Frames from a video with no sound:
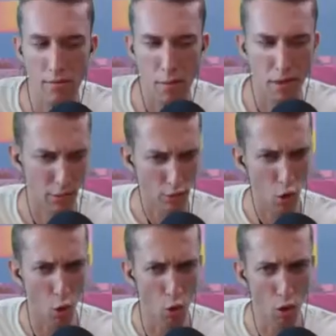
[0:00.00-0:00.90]
I want to say it was
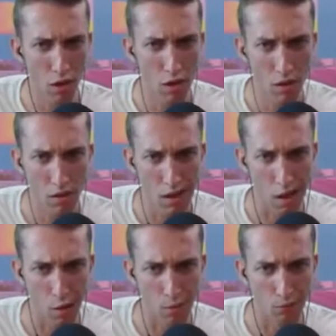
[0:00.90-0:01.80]
Cole.
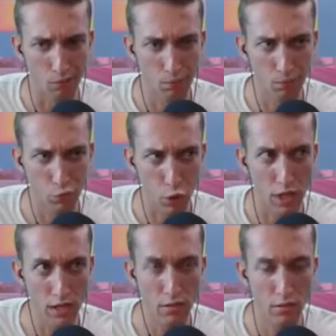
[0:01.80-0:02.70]
So
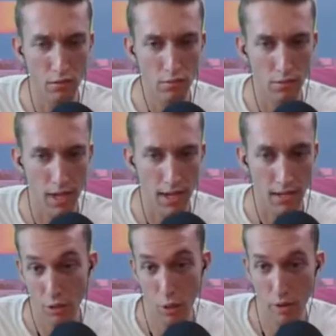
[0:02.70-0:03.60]
he's
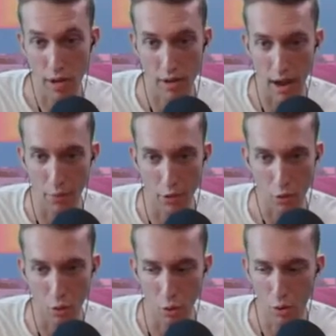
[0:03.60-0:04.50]
doing it now, which
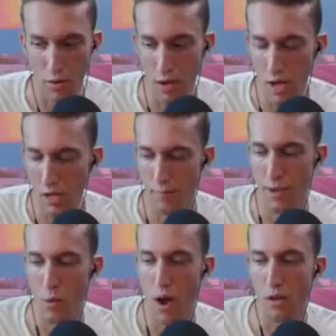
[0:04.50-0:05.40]
is cool. And
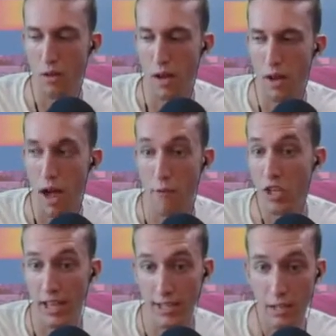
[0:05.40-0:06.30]
meanwhile, I
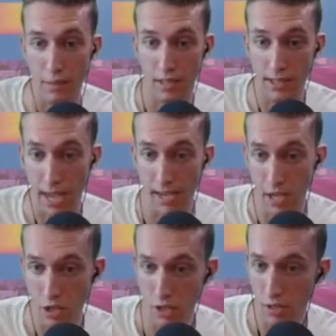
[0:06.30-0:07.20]
really liked him at Skate
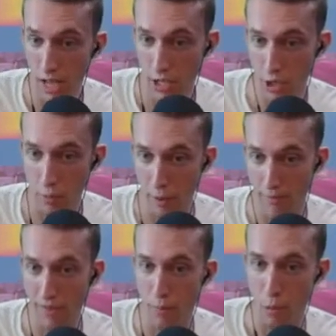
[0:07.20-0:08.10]
Kitchen last year, one of my
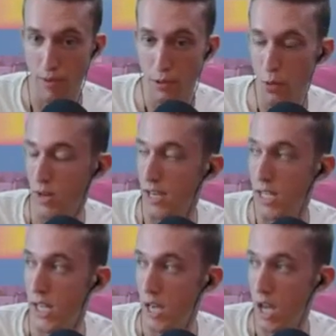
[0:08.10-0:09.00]
favorite movies,
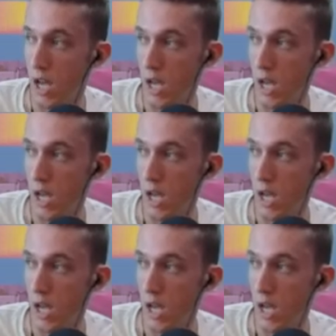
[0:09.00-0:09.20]
2018.